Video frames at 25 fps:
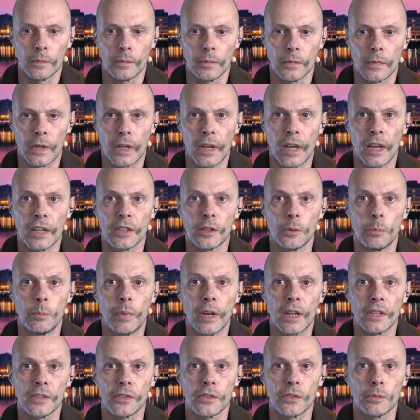I had a
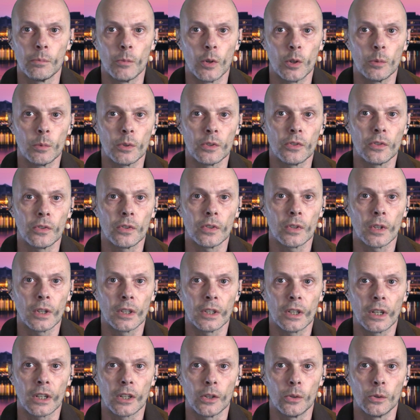bad moment
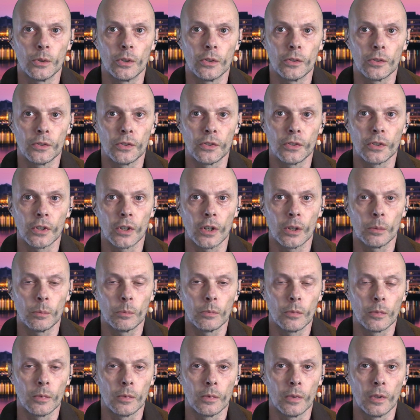and I couldn't
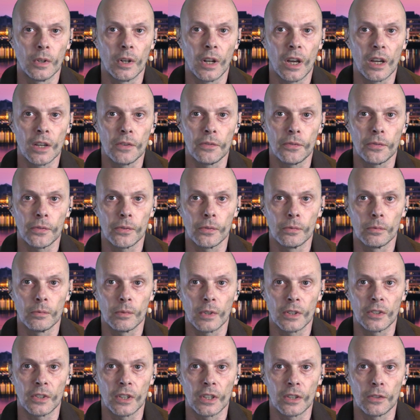come live,
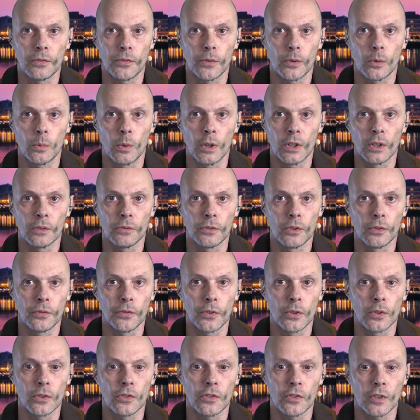I think for one of the
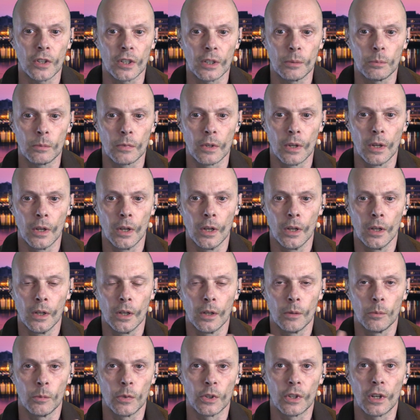first time,
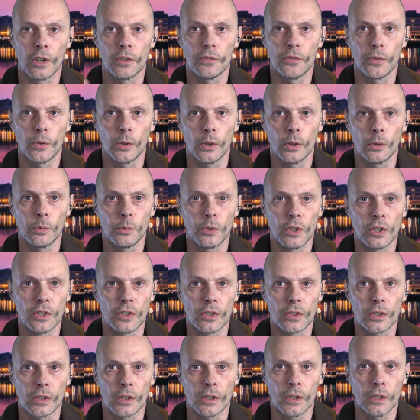but I followed
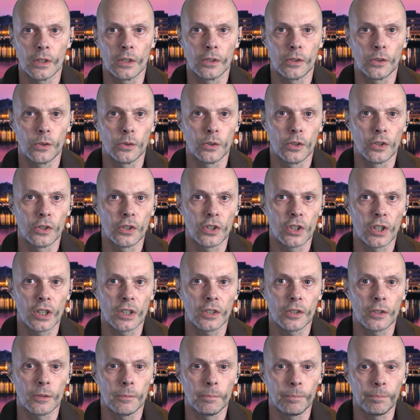it into the
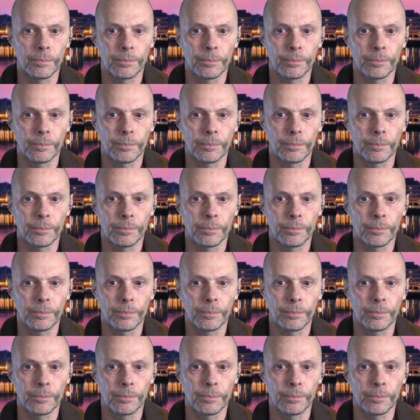chat.